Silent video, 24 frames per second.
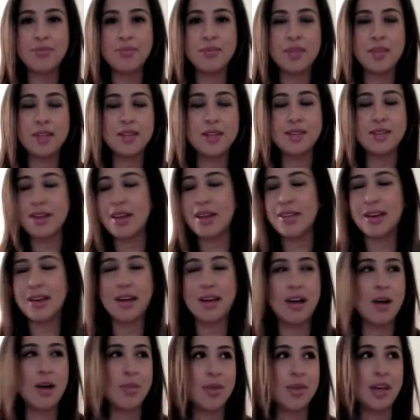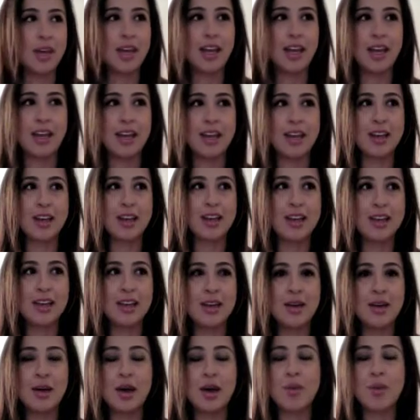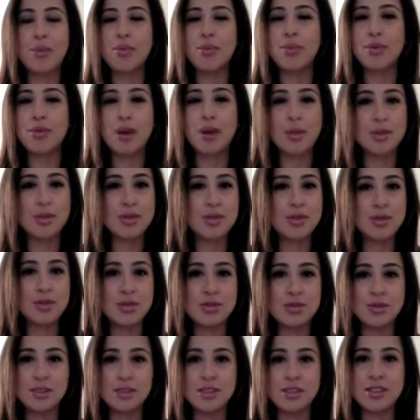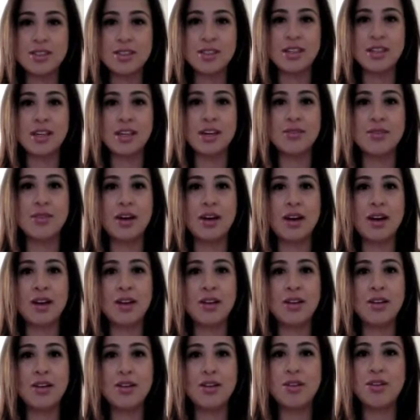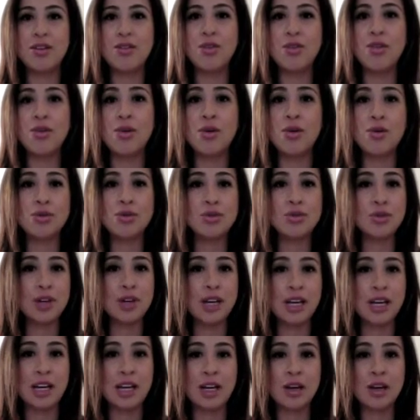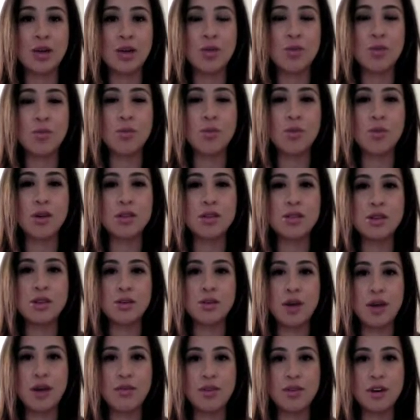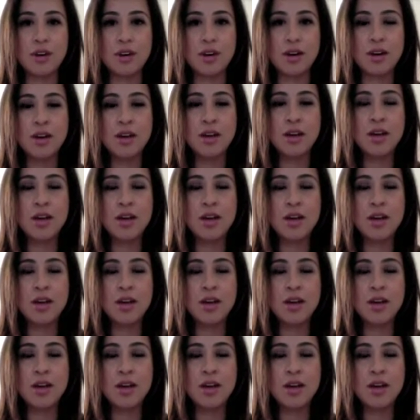It's not that complicated. I promise you it's really easy. I've got no training whatsoever.